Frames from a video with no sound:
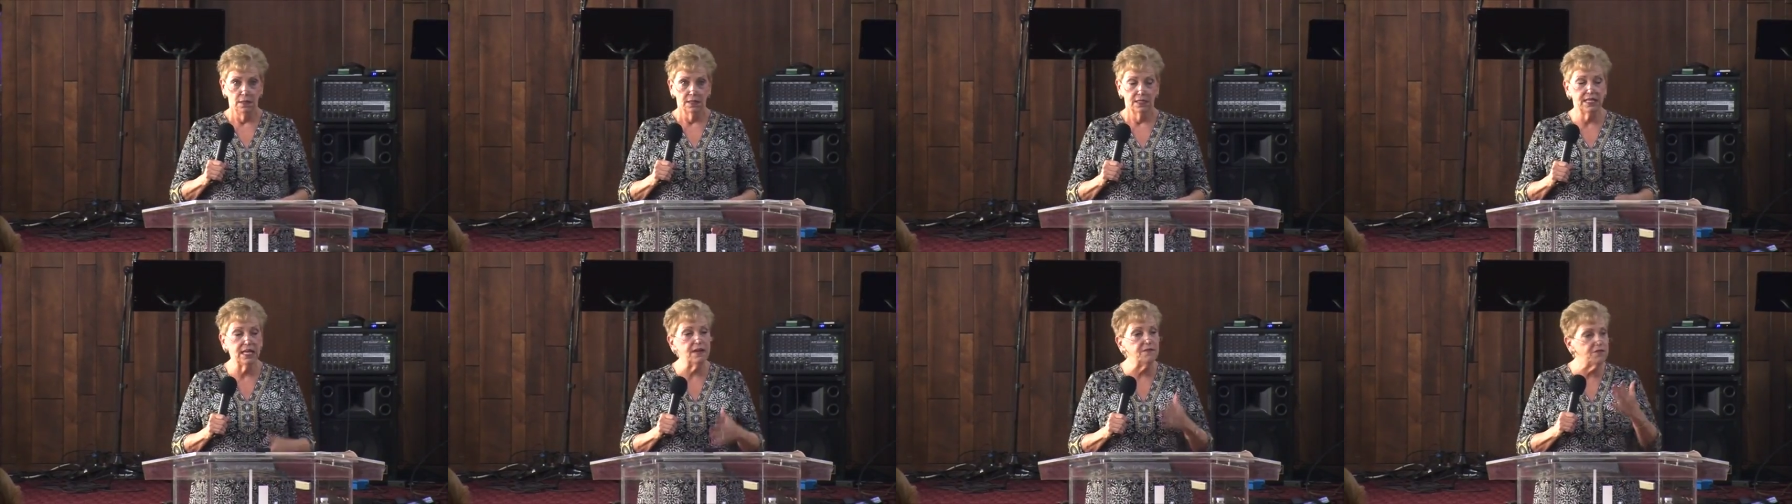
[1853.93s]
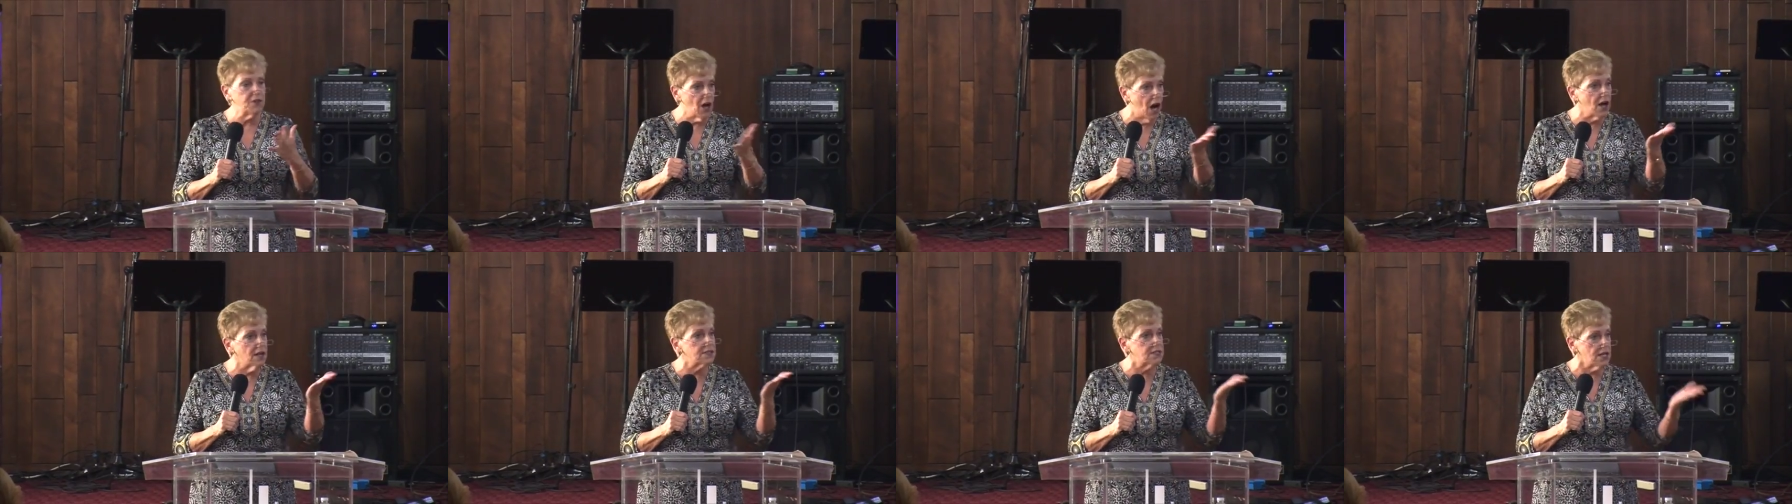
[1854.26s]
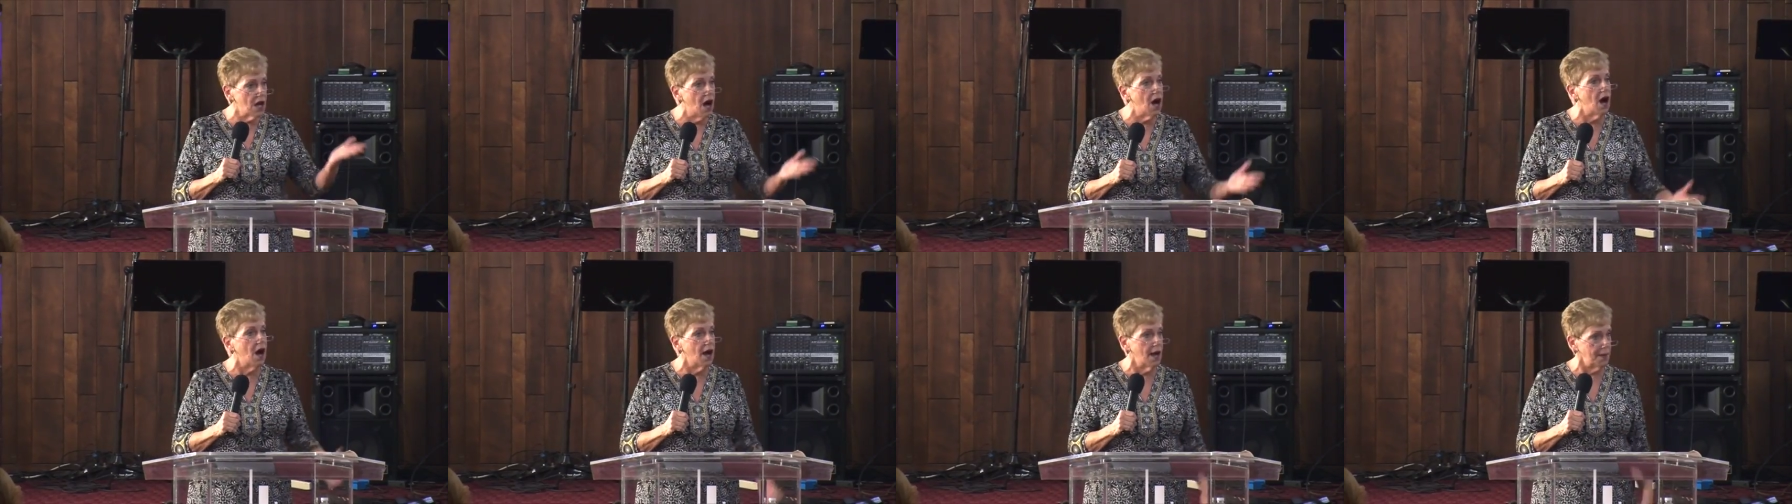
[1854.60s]
Give God
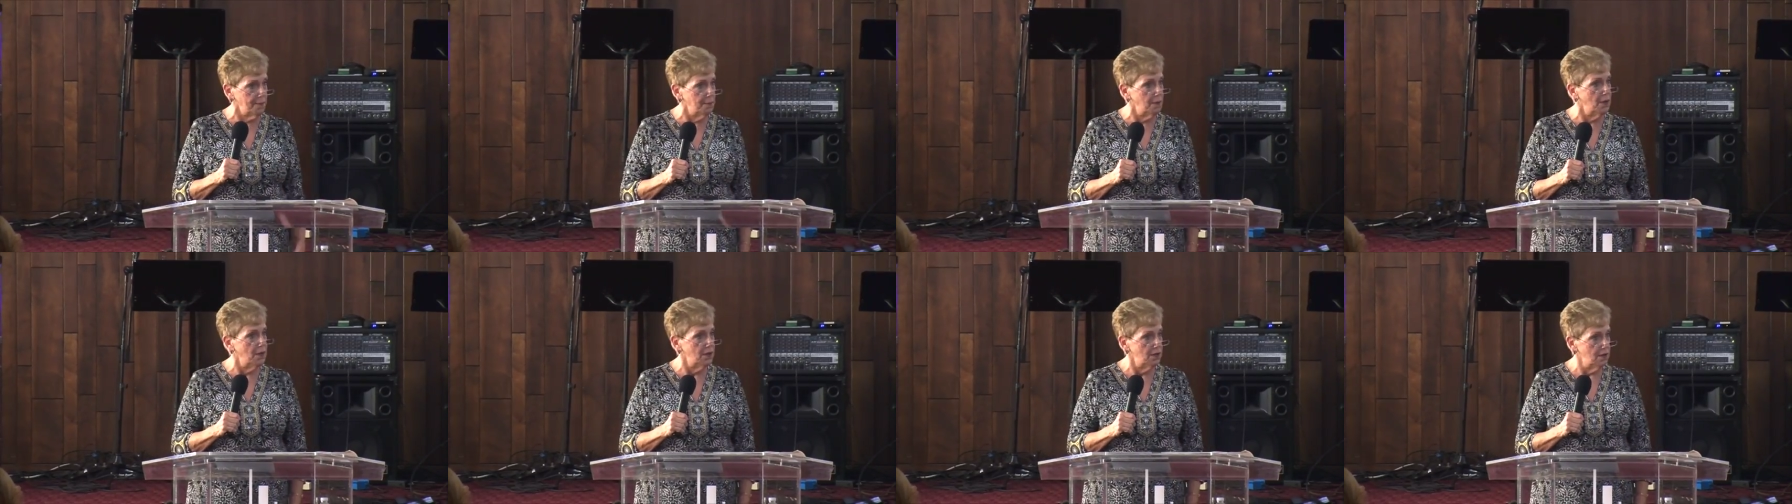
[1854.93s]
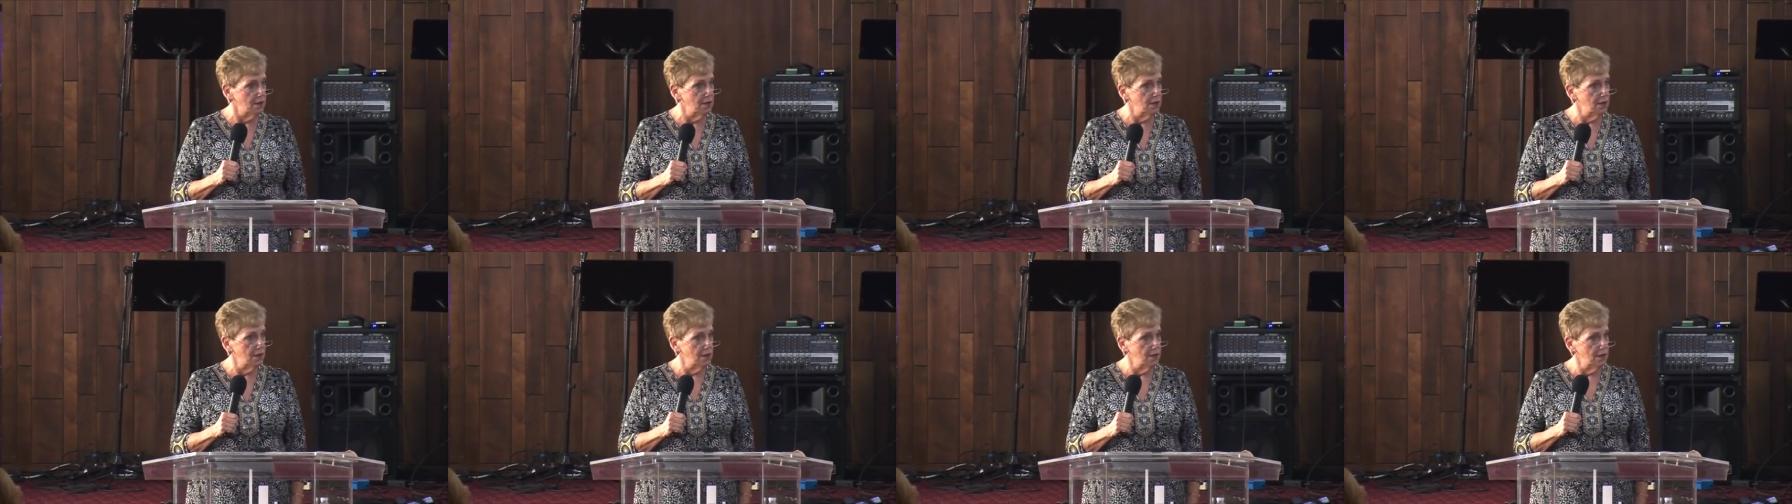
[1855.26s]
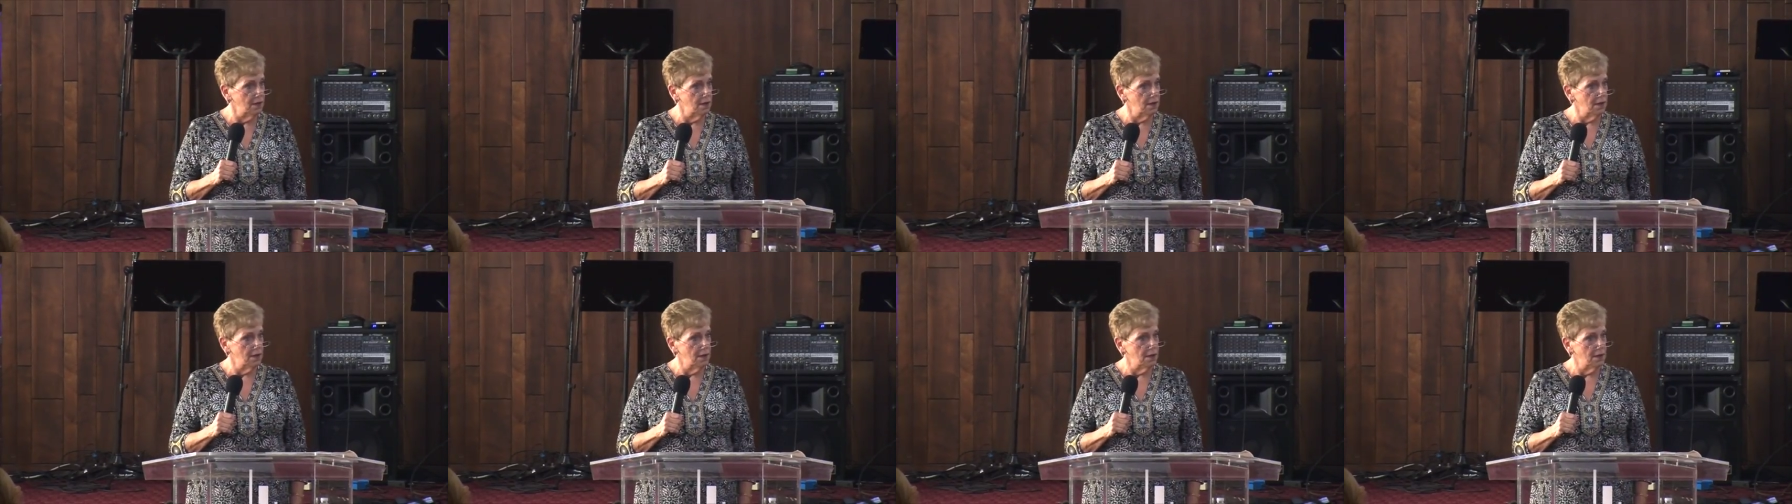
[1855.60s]
time.
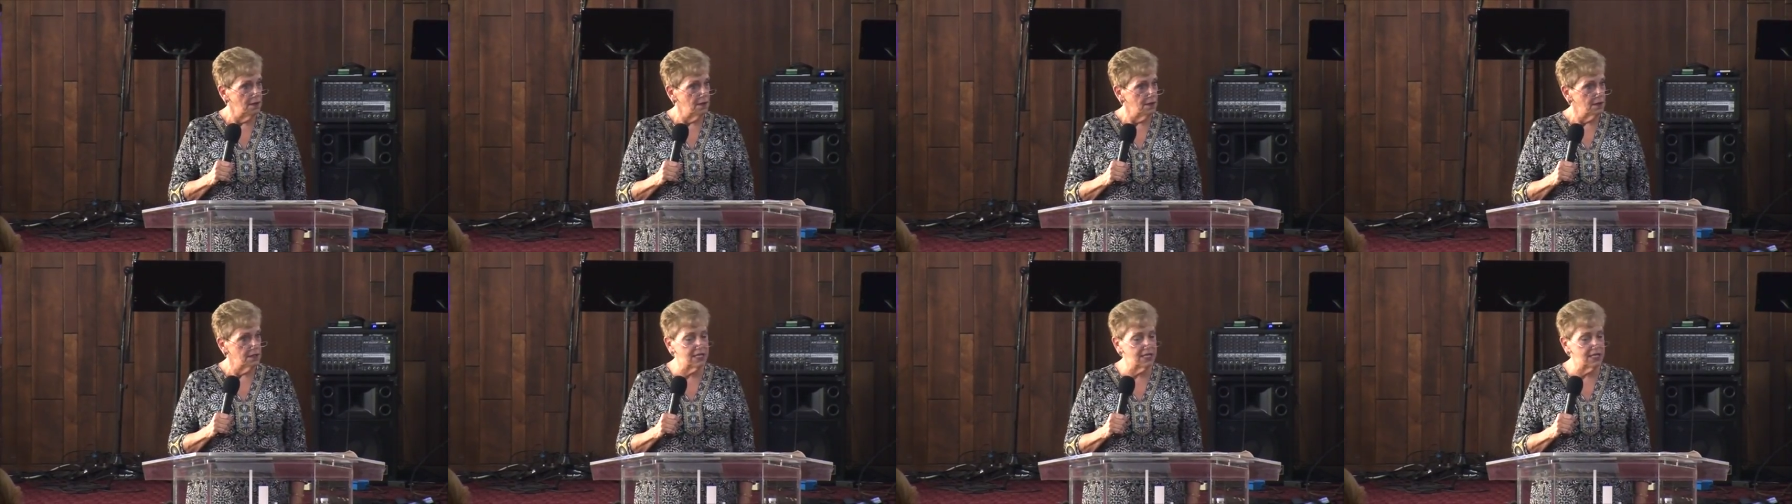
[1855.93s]
Amen.